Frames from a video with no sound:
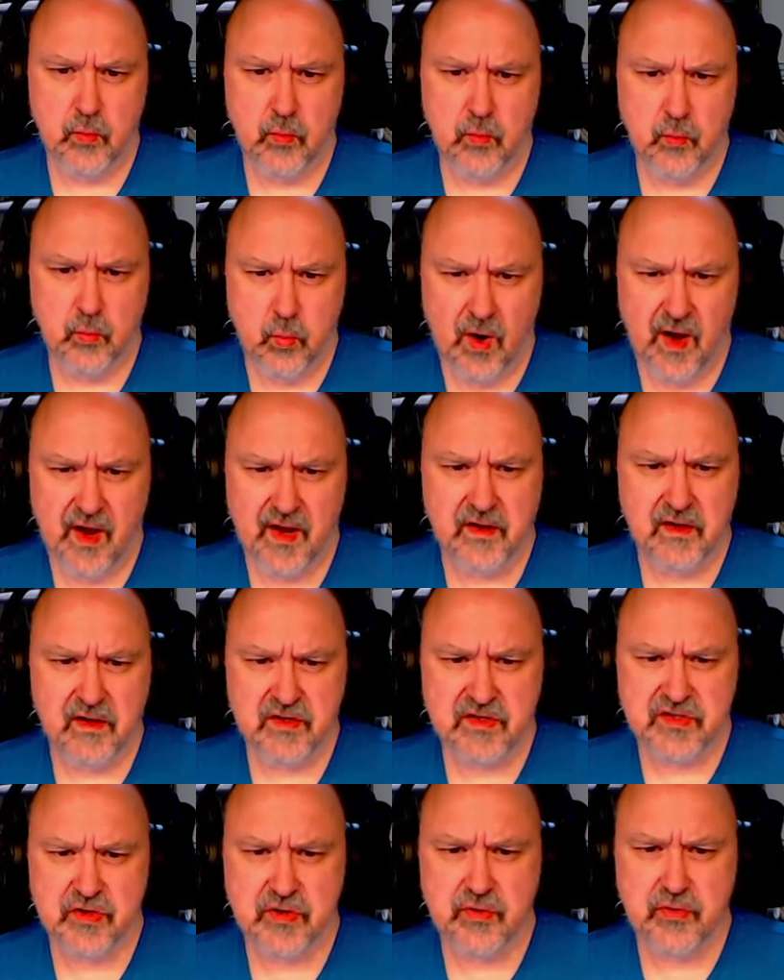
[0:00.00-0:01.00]
One,
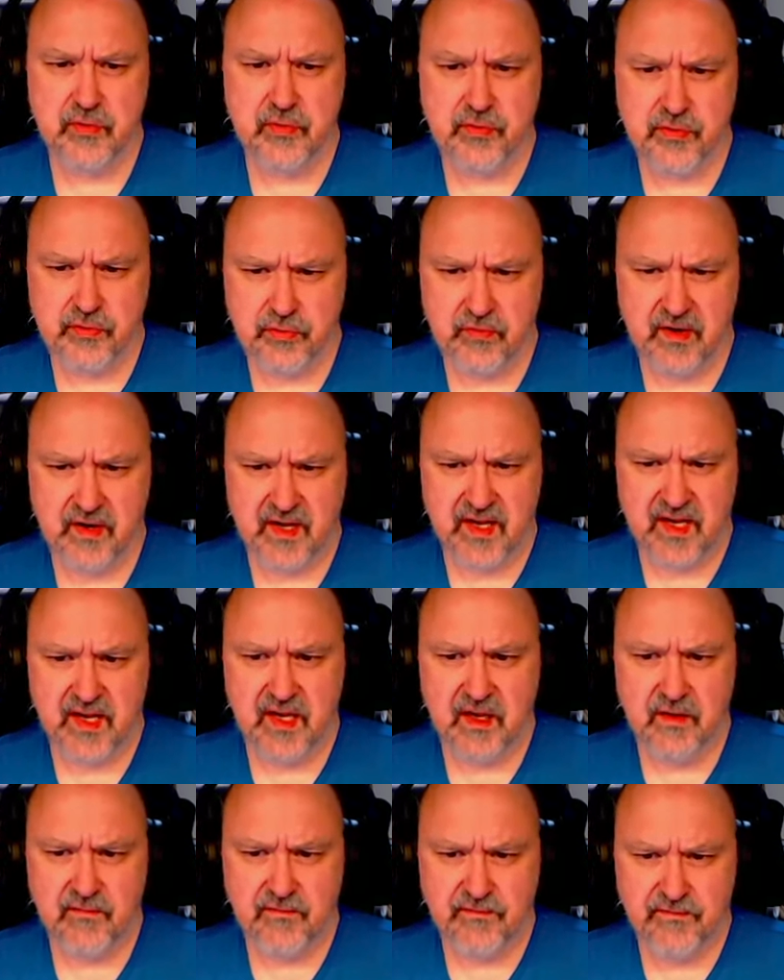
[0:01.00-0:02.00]
two,
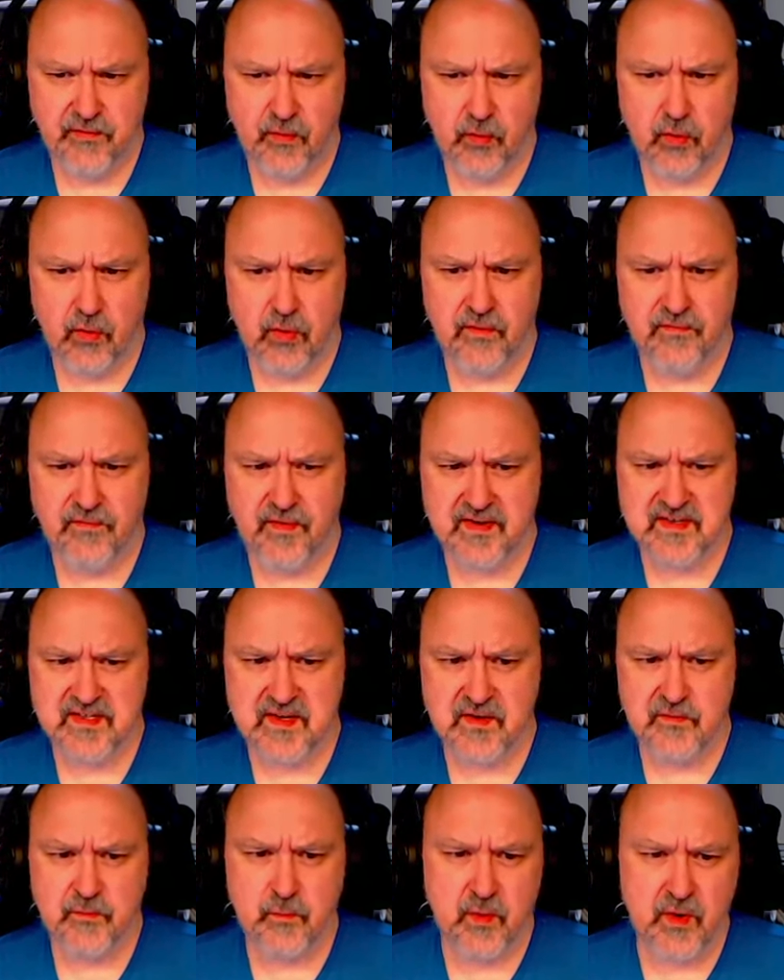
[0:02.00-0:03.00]
three, four, five,
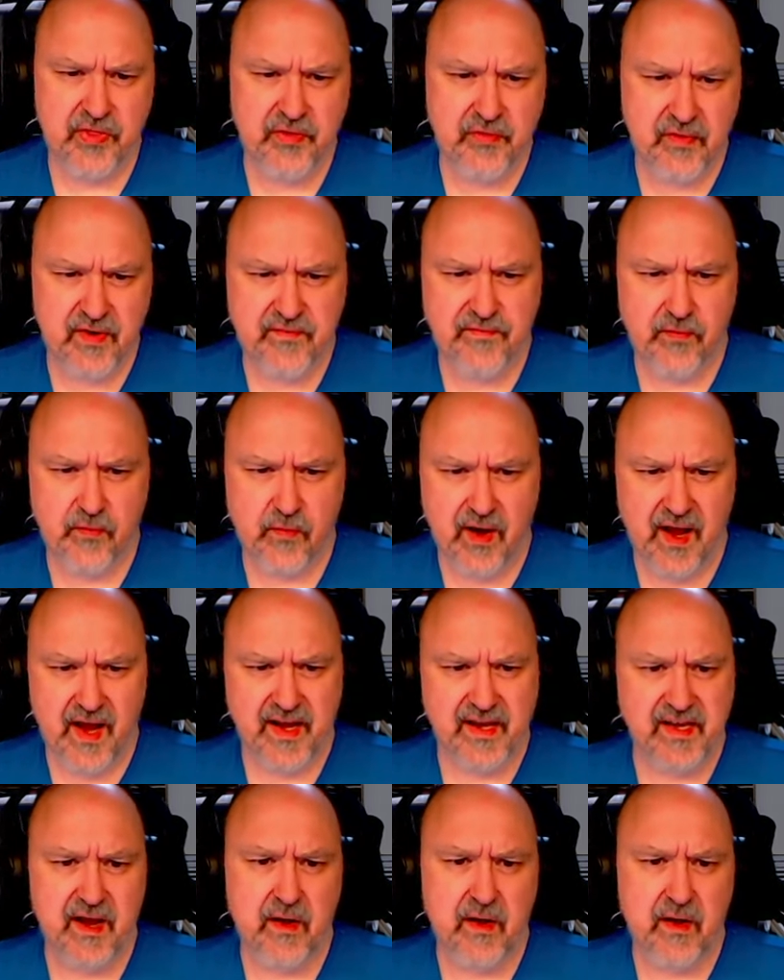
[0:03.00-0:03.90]
one, three, four, eight.